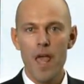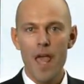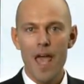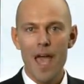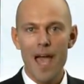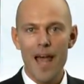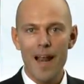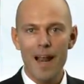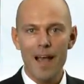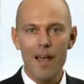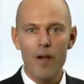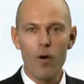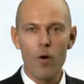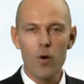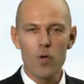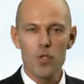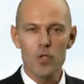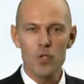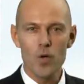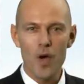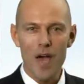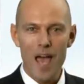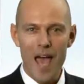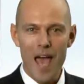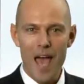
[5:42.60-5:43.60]
And I
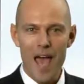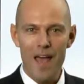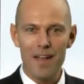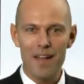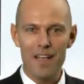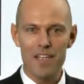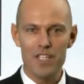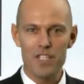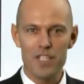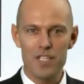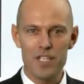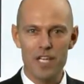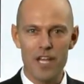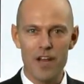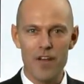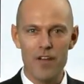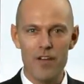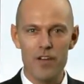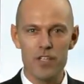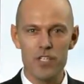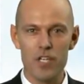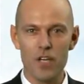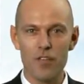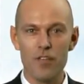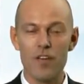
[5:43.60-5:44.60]
also had a
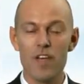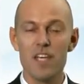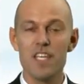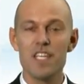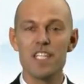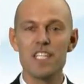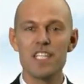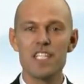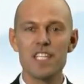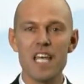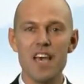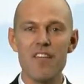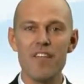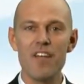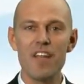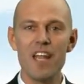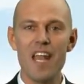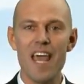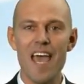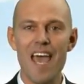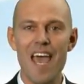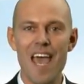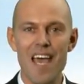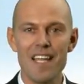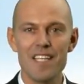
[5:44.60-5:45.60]
series of 7
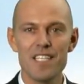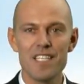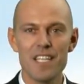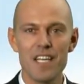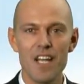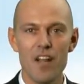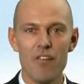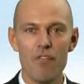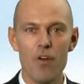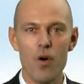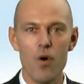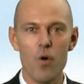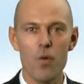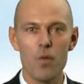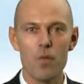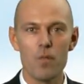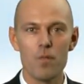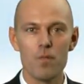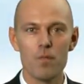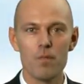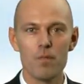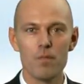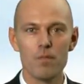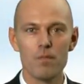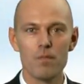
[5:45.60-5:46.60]
heads in a row.
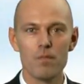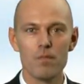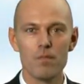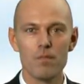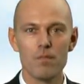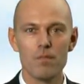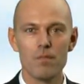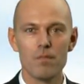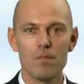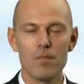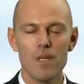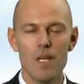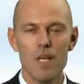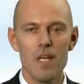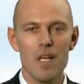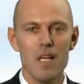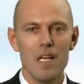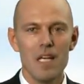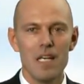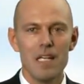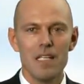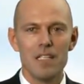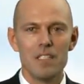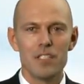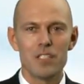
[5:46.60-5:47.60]

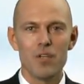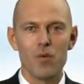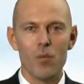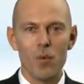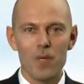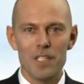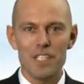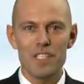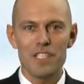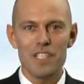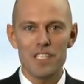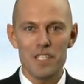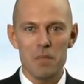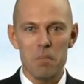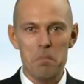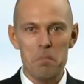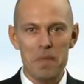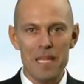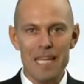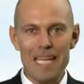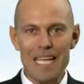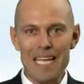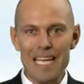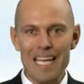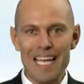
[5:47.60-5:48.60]
So what does this
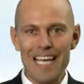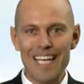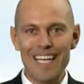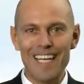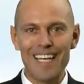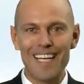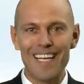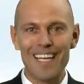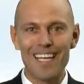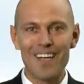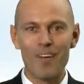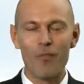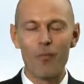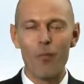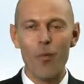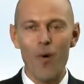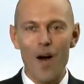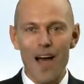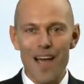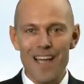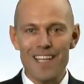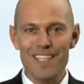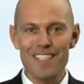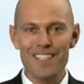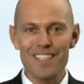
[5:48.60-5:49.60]
mean, and
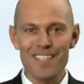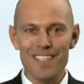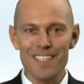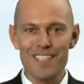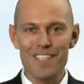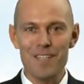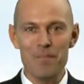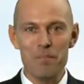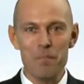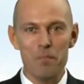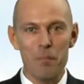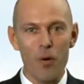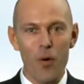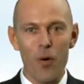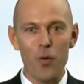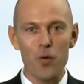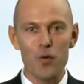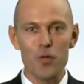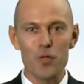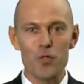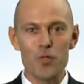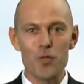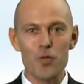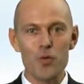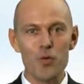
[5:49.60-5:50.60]
why is this
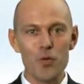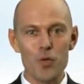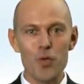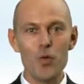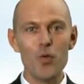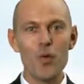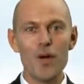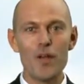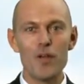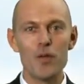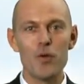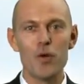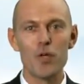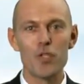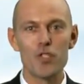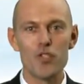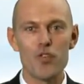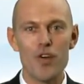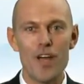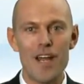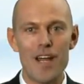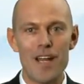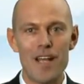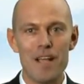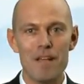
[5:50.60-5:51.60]
important to you and your
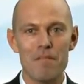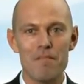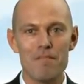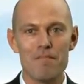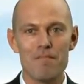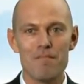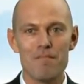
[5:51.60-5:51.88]
trading?